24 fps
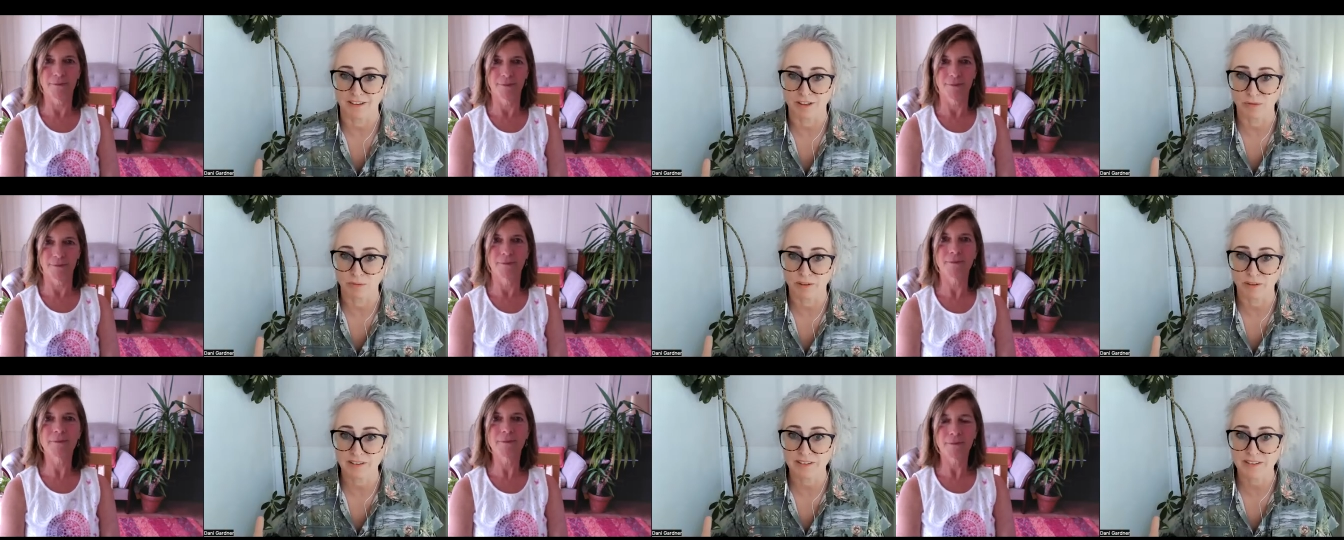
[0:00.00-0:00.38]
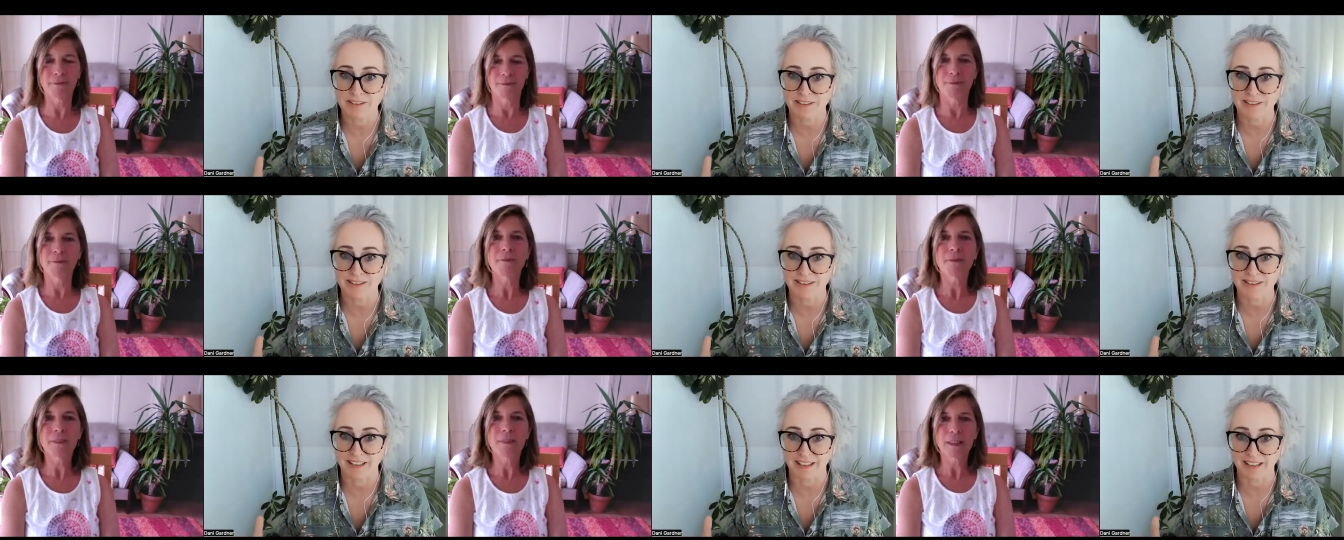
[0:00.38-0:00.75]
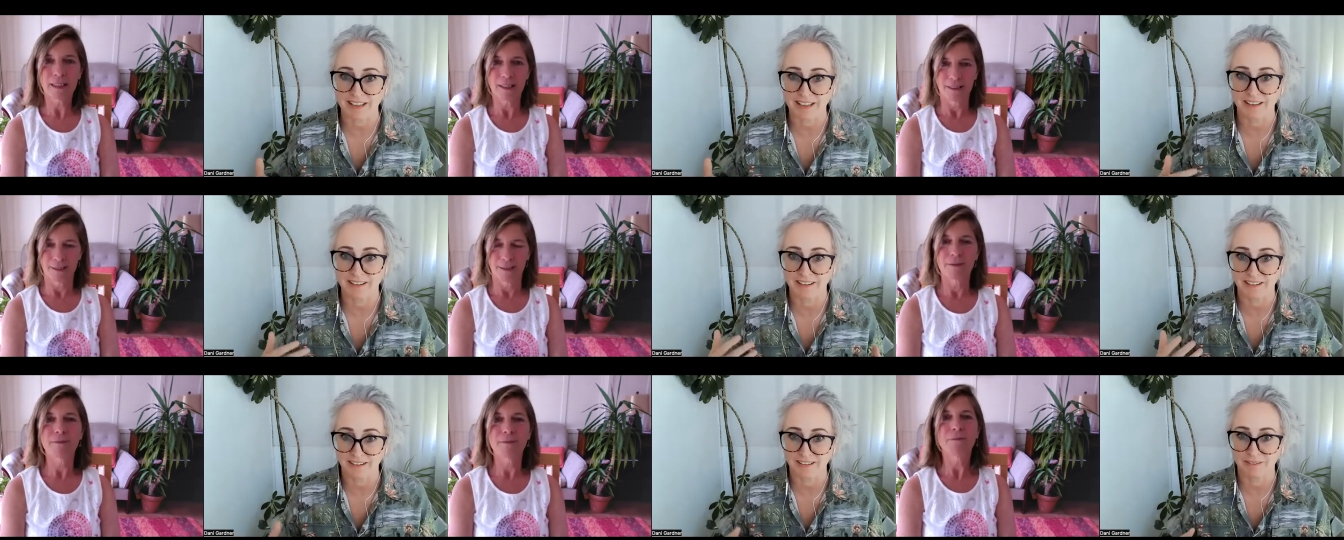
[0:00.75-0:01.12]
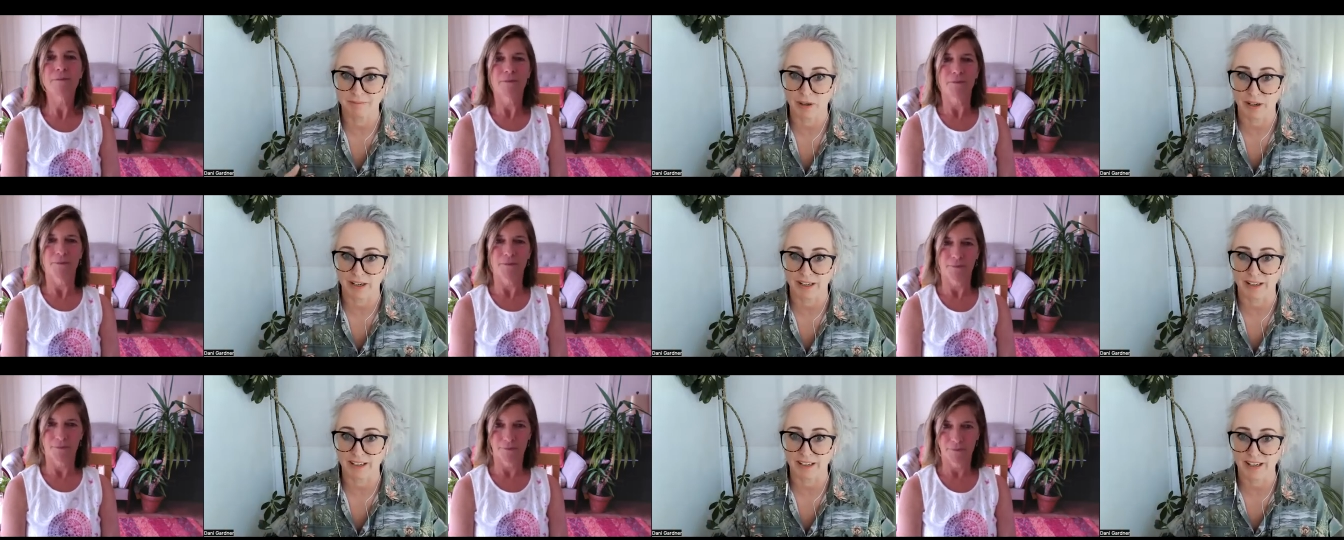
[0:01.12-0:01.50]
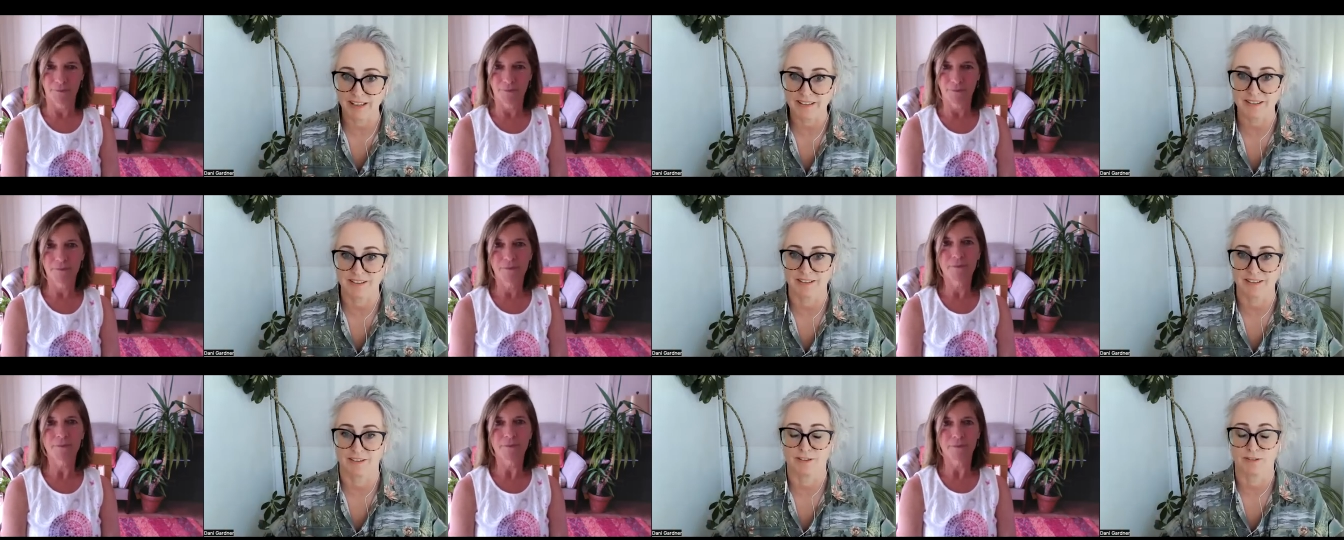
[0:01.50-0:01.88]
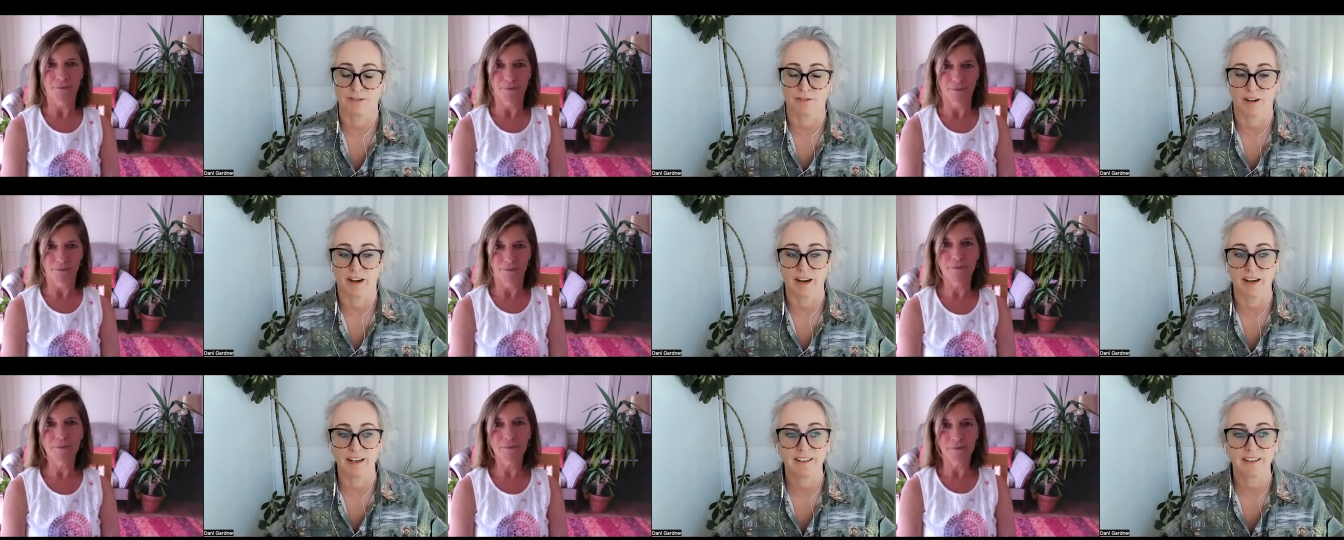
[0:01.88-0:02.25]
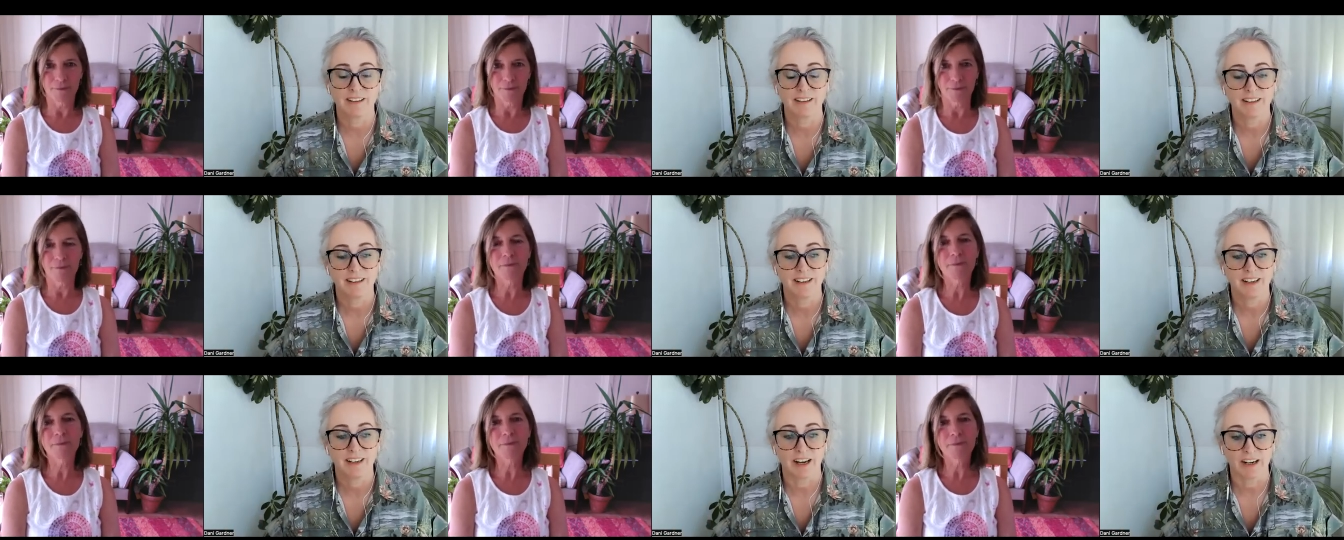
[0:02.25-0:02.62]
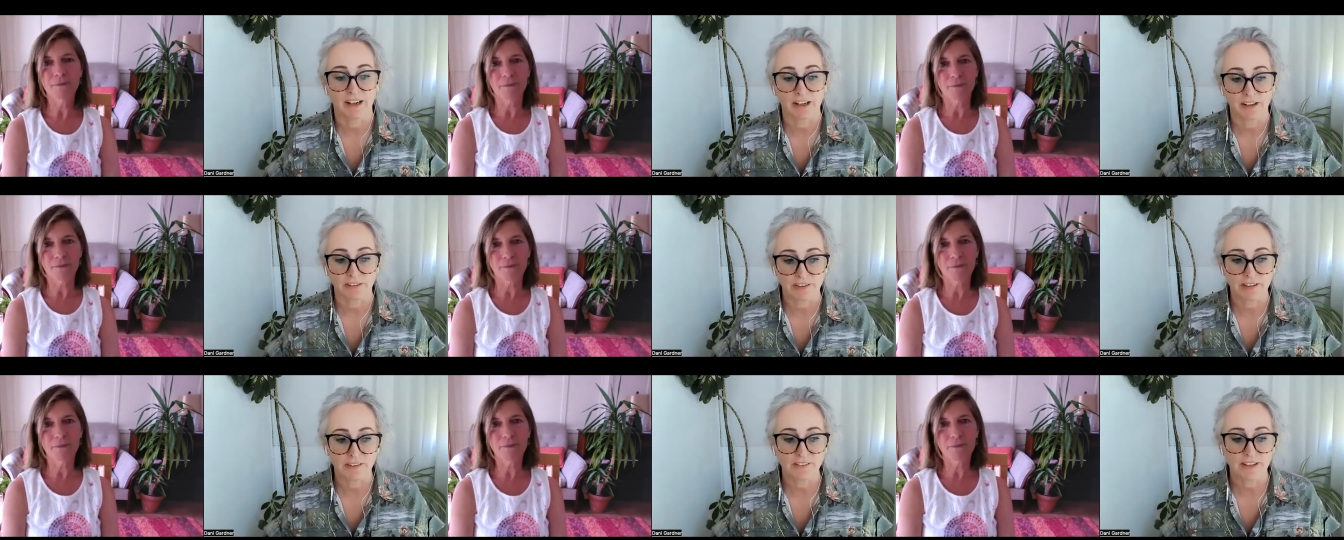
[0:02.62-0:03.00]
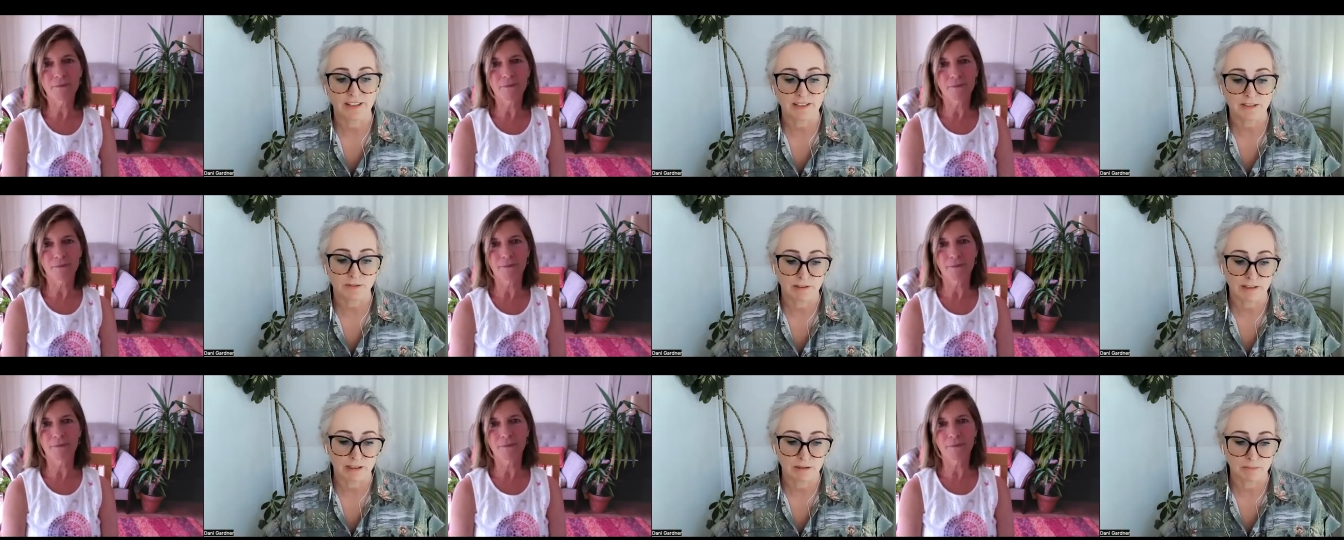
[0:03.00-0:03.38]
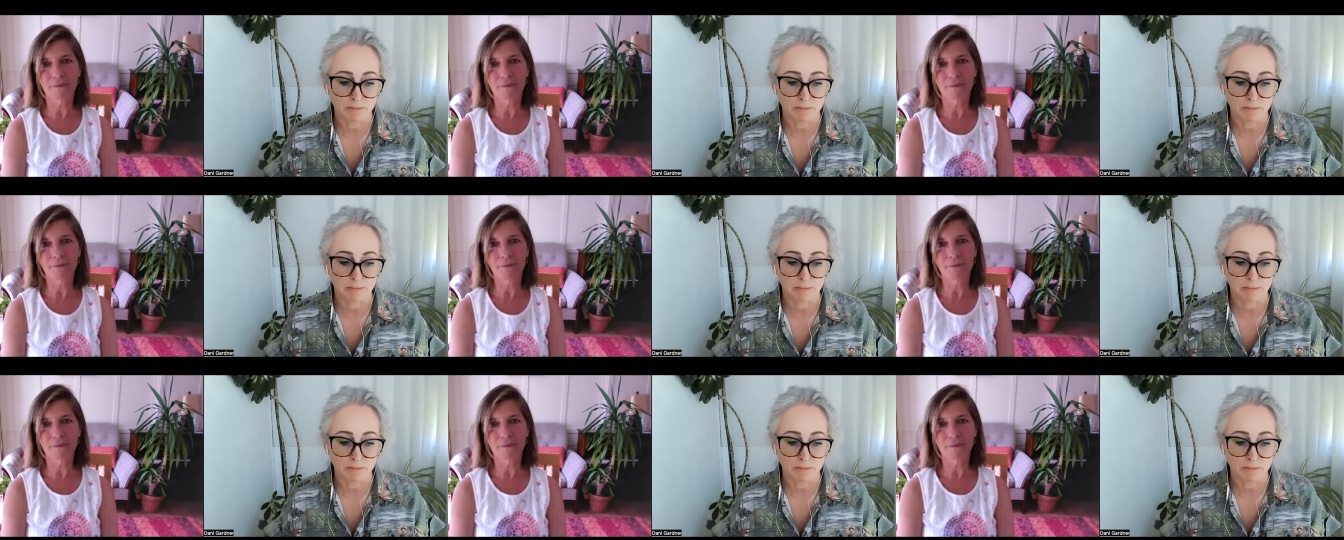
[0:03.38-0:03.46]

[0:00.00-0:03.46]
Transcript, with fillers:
Speaker 1: You wanted to see my essence, right? And I think that's really